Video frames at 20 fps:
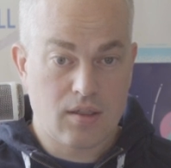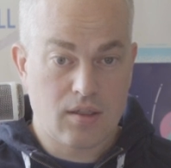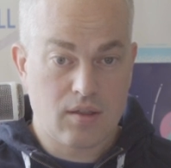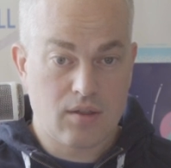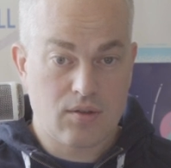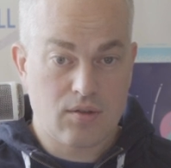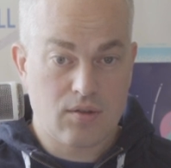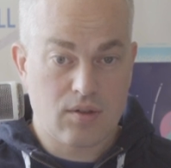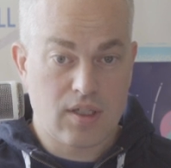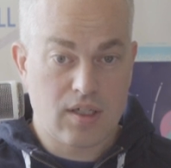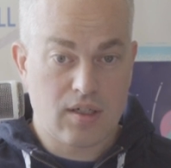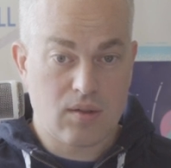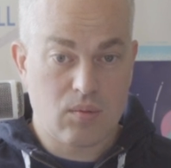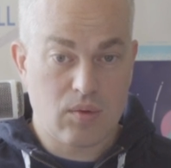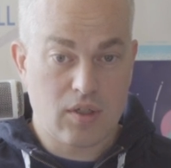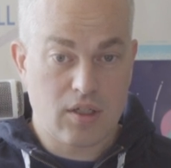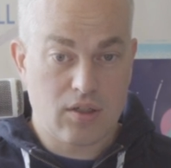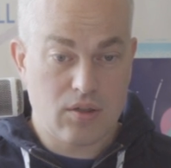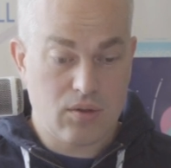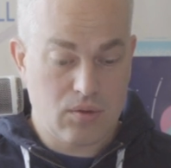So then
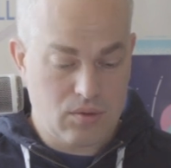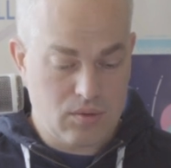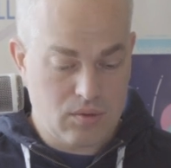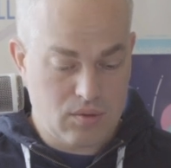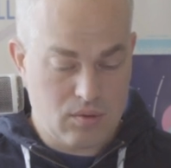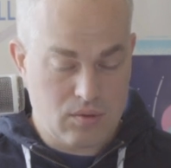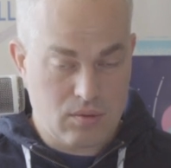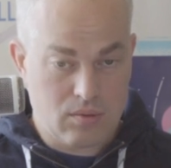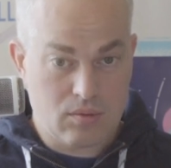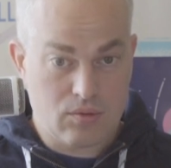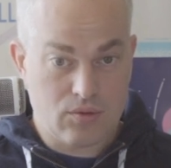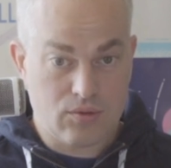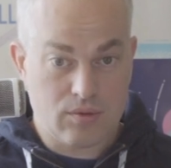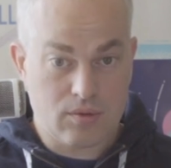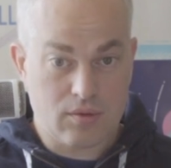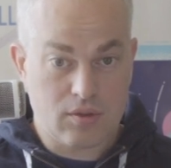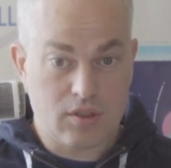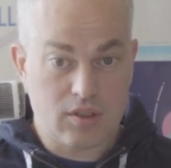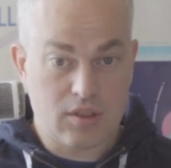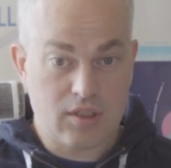we'll do
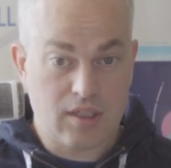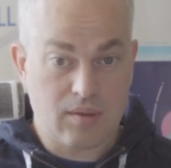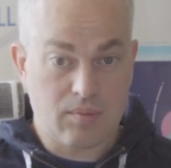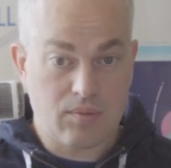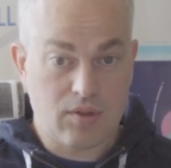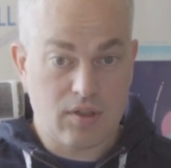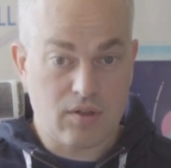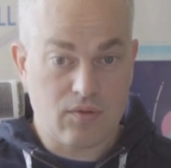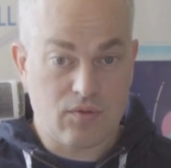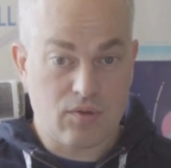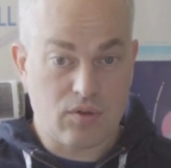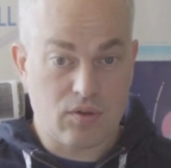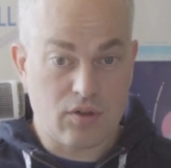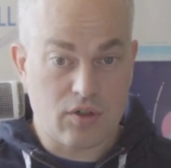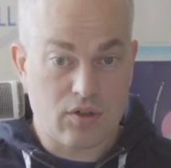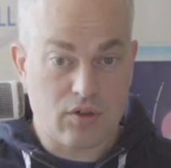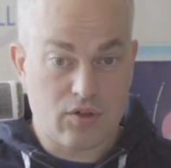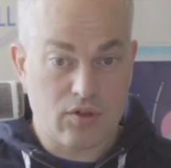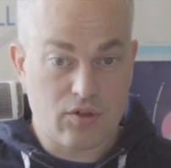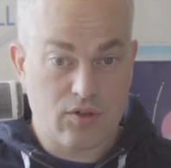the same thing for the
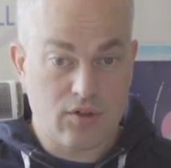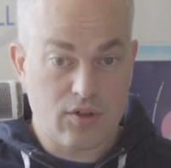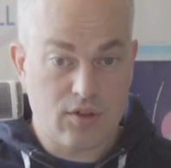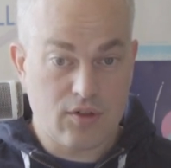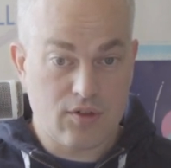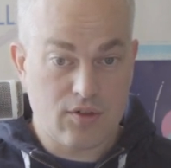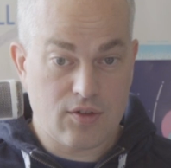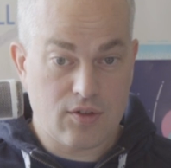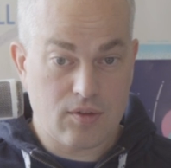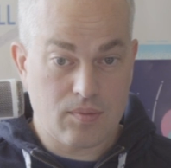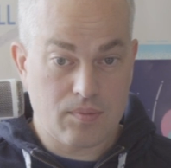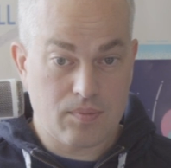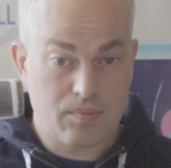crosses.